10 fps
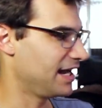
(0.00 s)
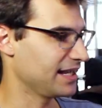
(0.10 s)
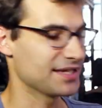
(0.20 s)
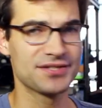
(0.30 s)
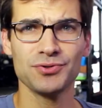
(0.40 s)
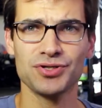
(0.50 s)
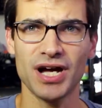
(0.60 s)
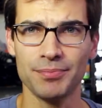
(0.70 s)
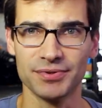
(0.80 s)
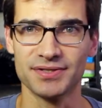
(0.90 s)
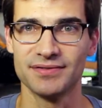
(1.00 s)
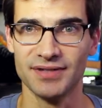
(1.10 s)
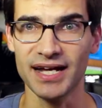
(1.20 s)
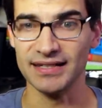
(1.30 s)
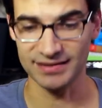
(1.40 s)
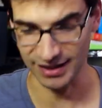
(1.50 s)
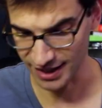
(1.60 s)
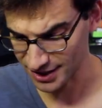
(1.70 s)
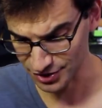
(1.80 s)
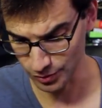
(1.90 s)
His new shop was nice. I
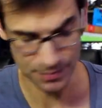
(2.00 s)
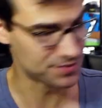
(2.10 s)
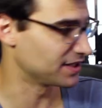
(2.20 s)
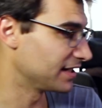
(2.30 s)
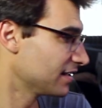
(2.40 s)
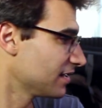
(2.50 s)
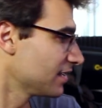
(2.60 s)
like his new website.